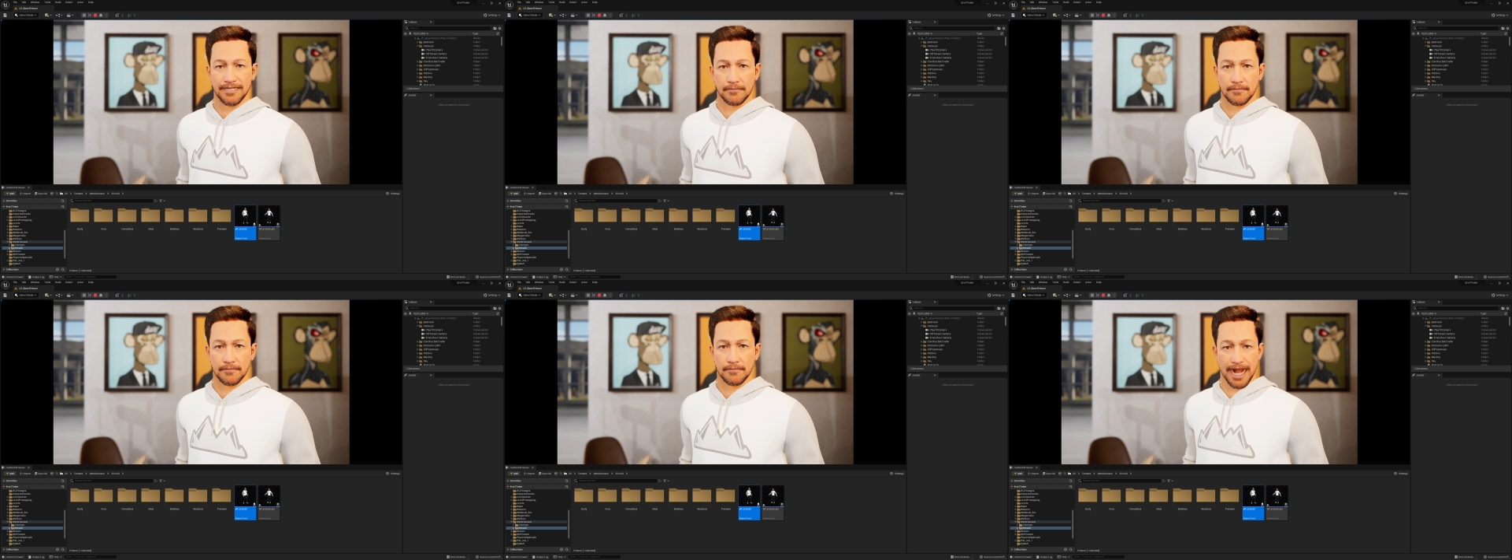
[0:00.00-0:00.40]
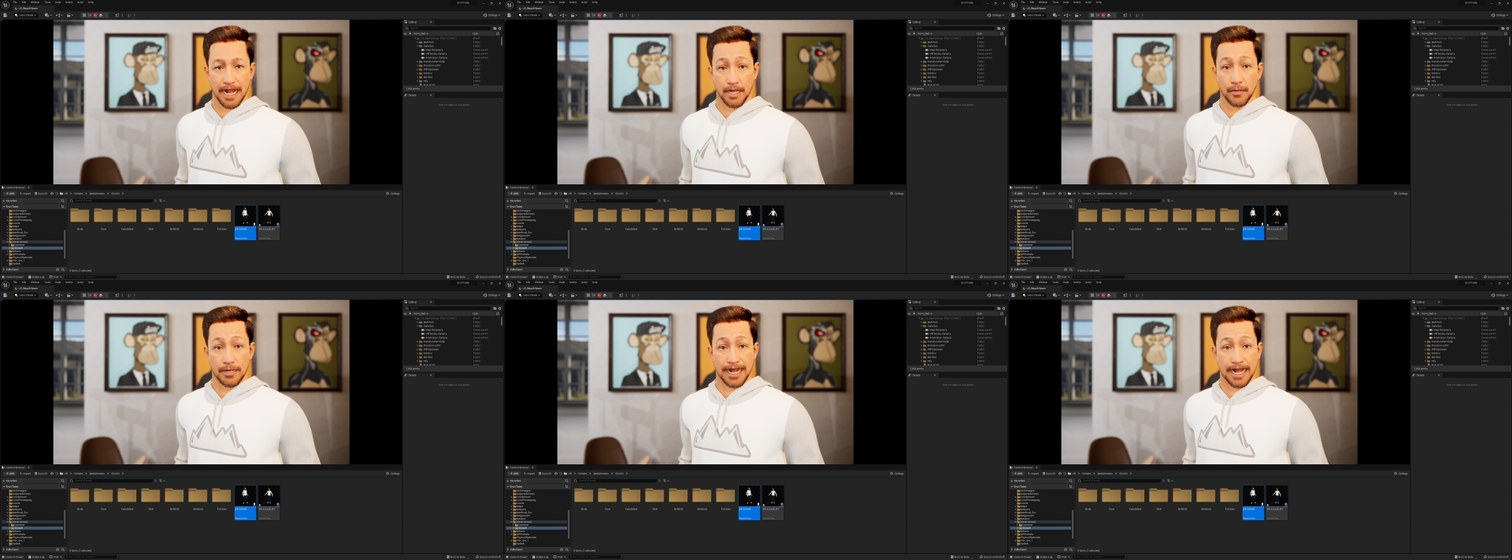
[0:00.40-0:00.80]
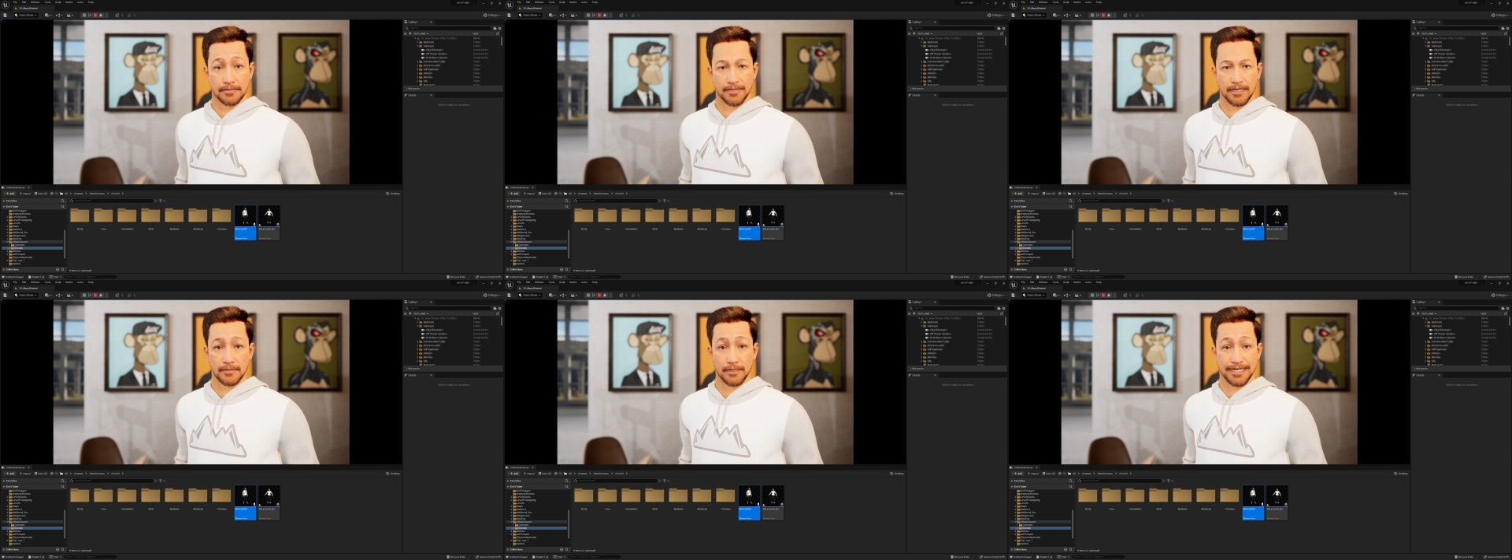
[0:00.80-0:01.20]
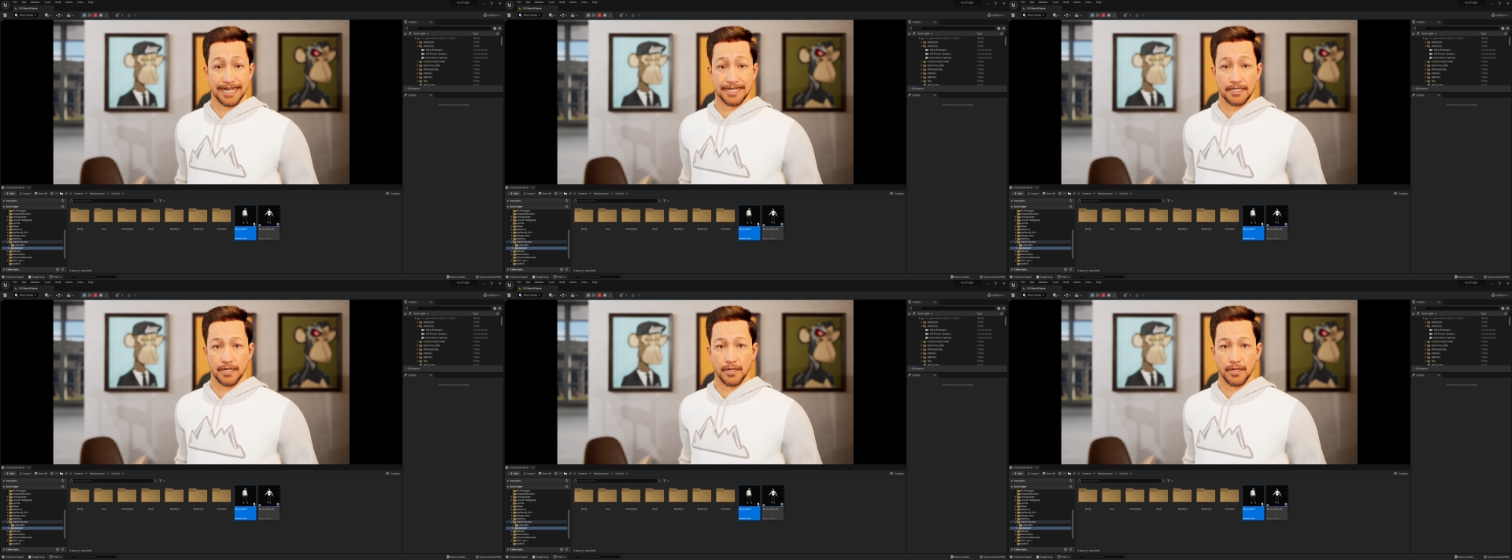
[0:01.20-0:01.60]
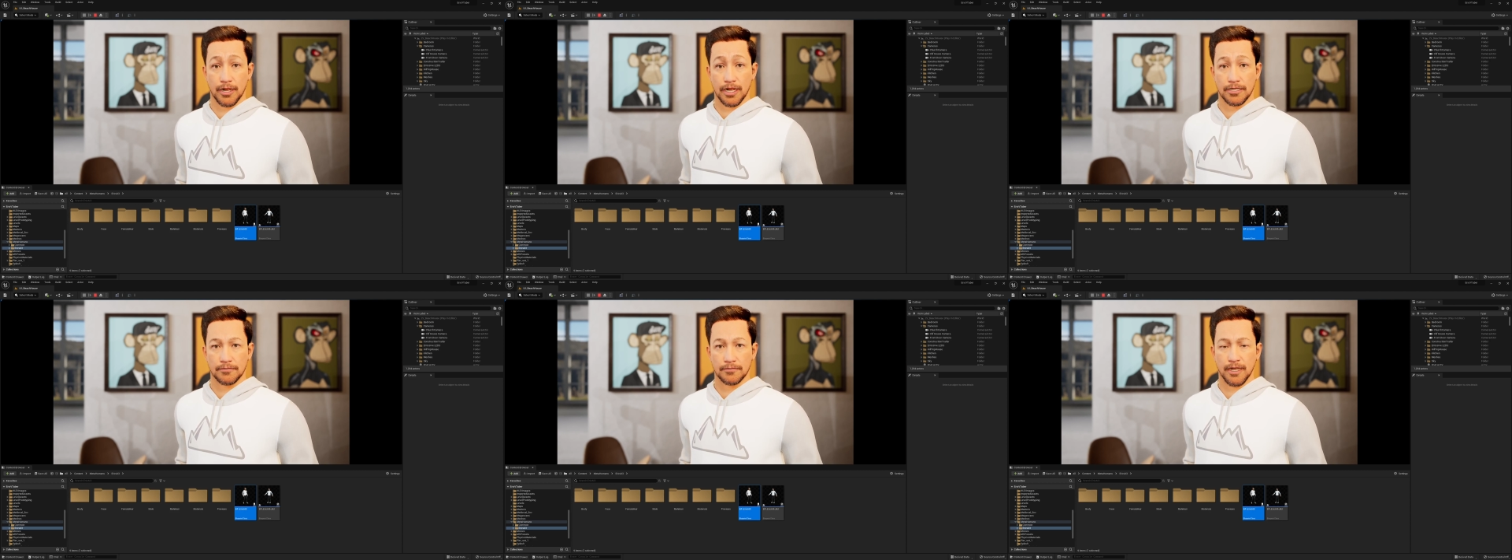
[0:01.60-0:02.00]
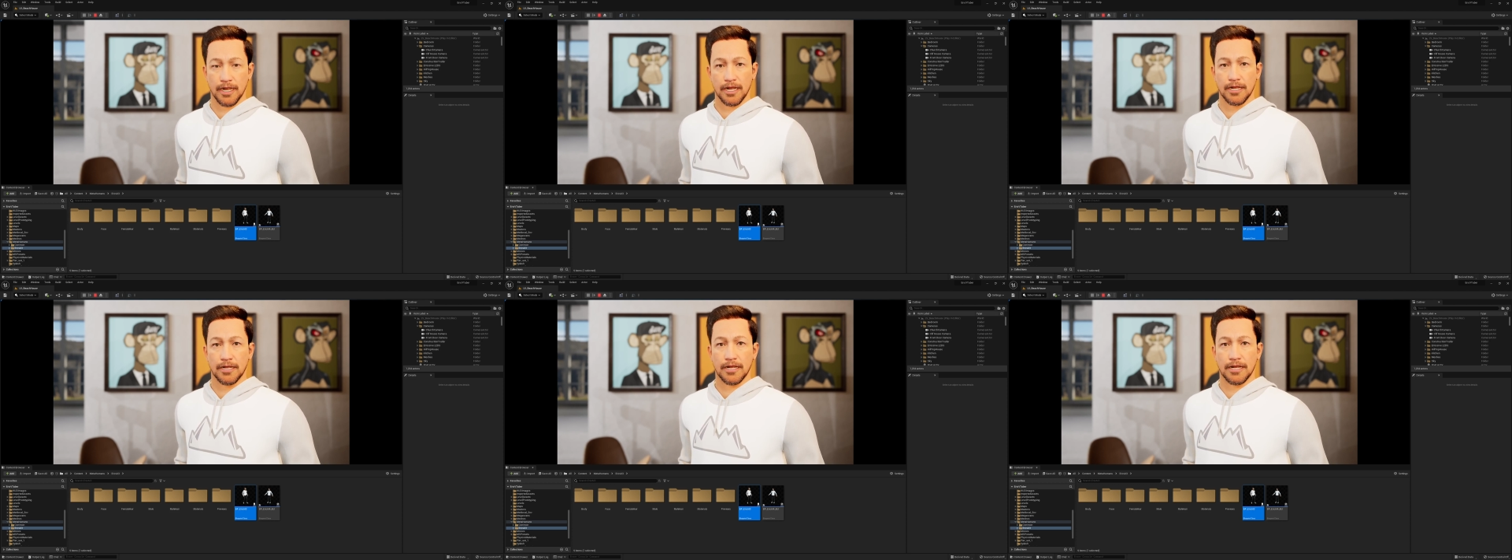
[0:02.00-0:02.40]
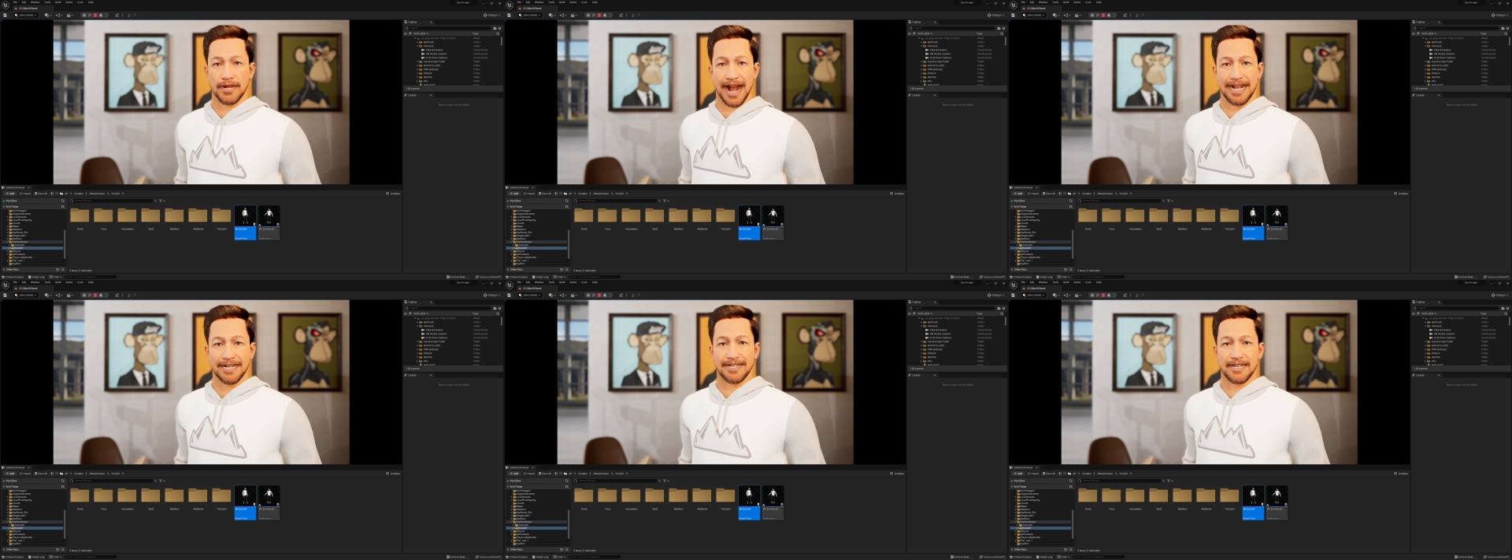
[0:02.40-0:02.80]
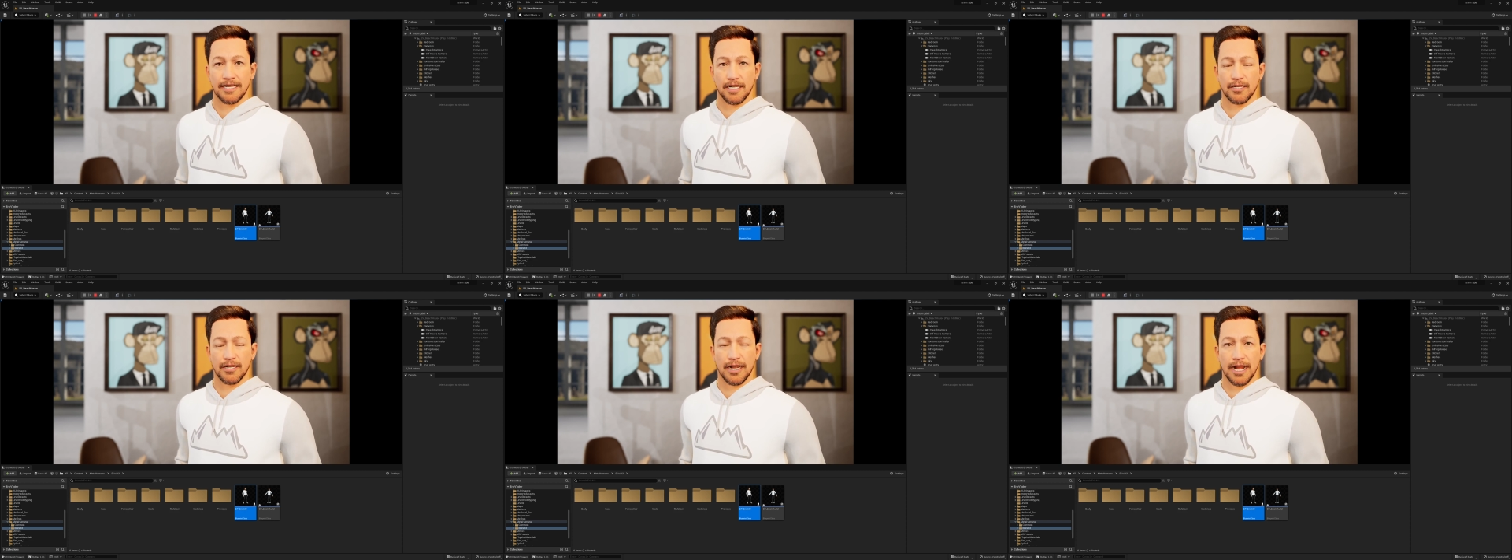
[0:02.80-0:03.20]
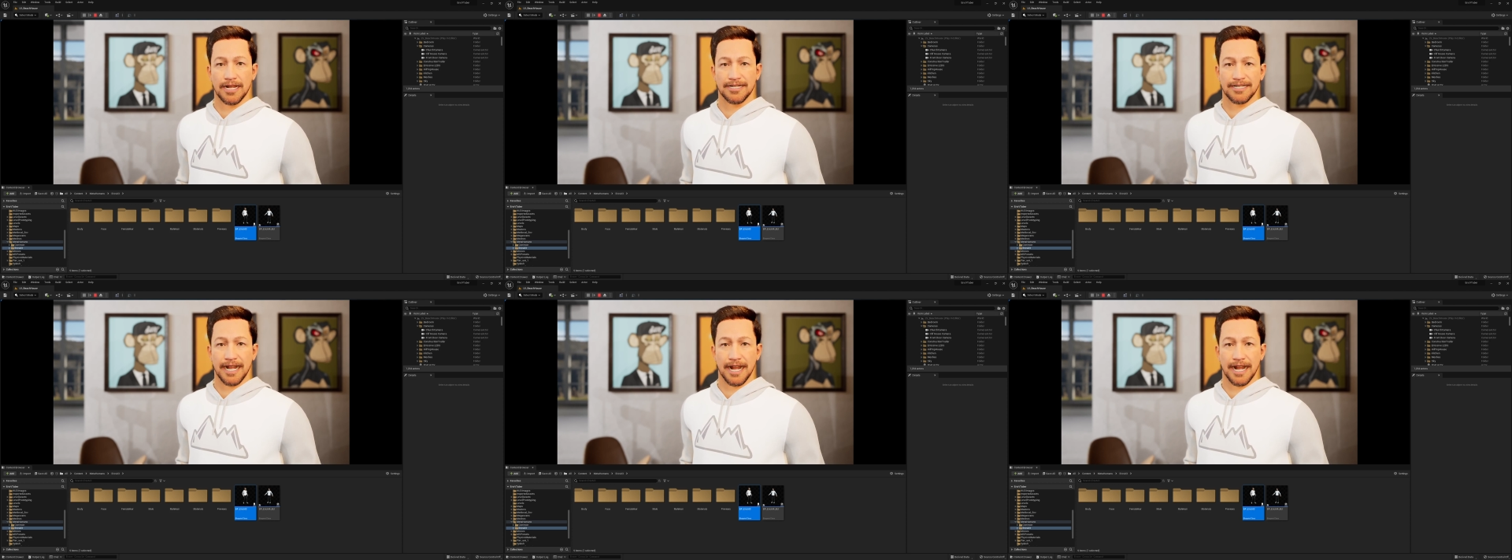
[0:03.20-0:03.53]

And we have completed the workflow. That's it, you guys.